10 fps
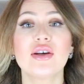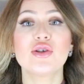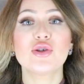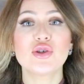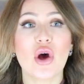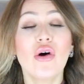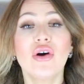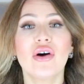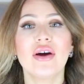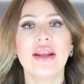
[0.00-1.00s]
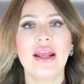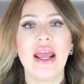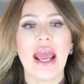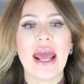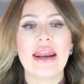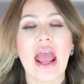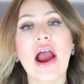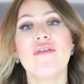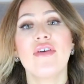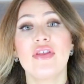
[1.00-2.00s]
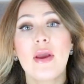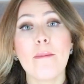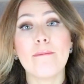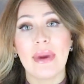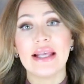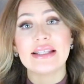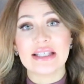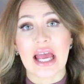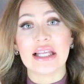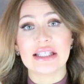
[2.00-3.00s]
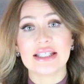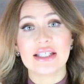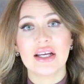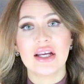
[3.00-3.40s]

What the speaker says: so good and everything made sense.